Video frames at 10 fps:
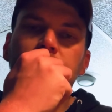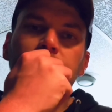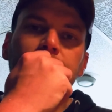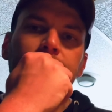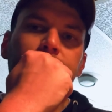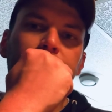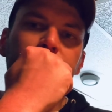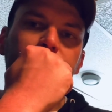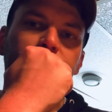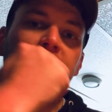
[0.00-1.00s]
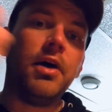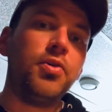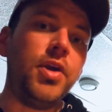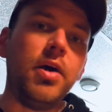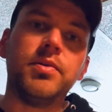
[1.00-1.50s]
Now, who
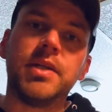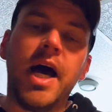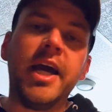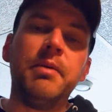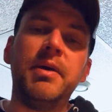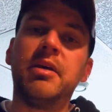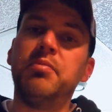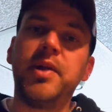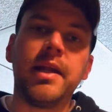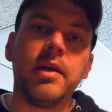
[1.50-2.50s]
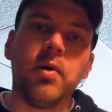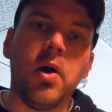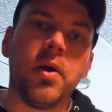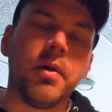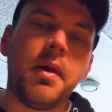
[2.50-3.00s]
knows? I could be completely
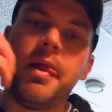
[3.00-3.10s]
wrong.